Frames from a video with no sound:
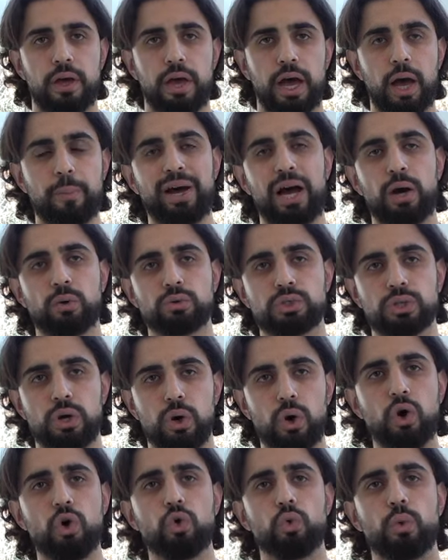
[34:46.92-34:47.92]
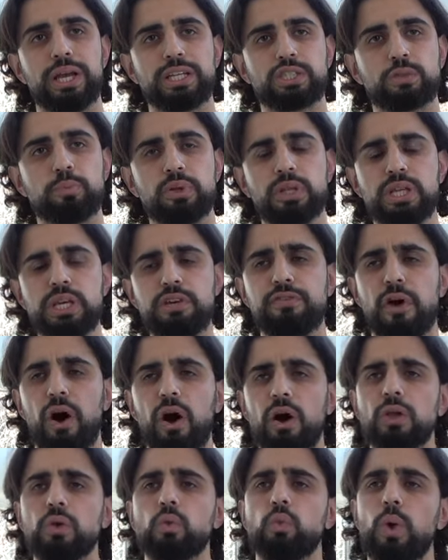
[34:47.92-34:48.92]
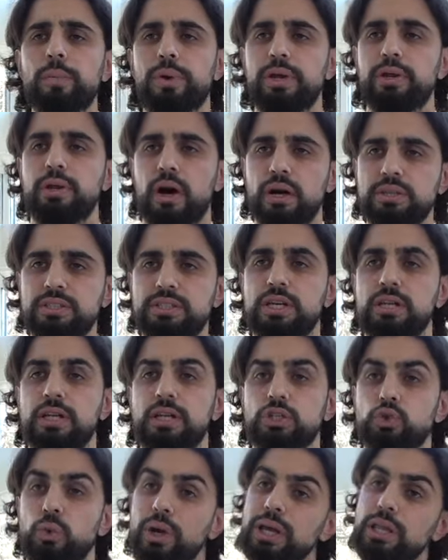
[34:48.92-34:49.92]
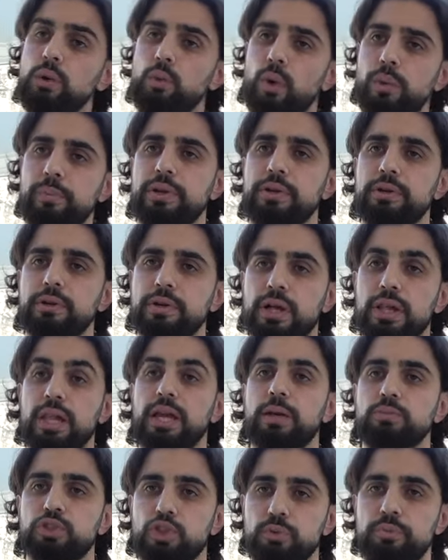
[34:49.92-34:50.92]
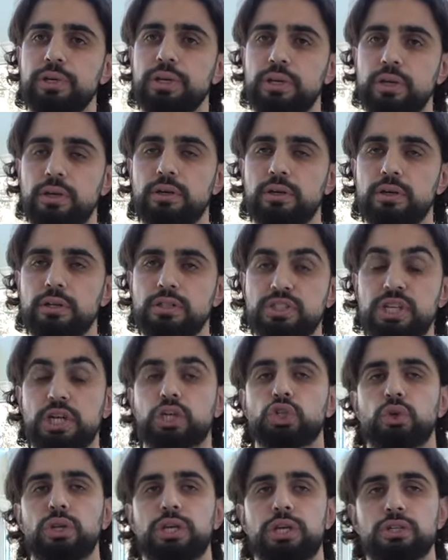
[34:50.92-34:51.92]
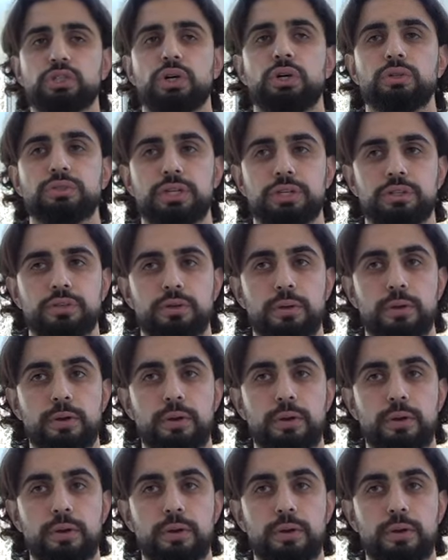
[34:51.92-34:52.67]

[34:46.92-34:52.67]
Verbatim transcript: about, oh, it's believe all women until Israeli women claim to be sexually assaulted.